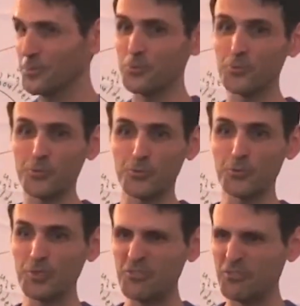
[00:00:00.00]
to
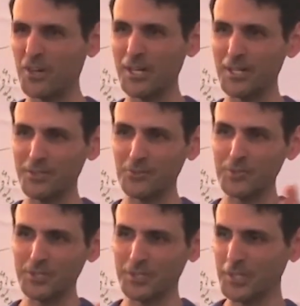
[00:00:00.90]
divide, to
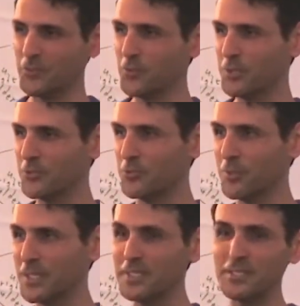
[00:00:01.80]
distinguish, to
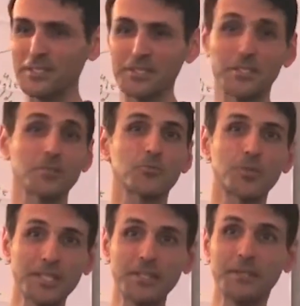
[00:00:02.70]
make distinctions. We
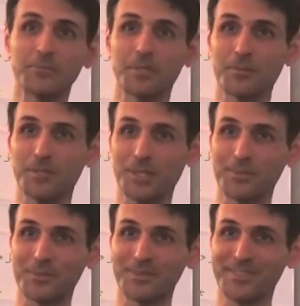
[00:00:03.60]
need them sometimes.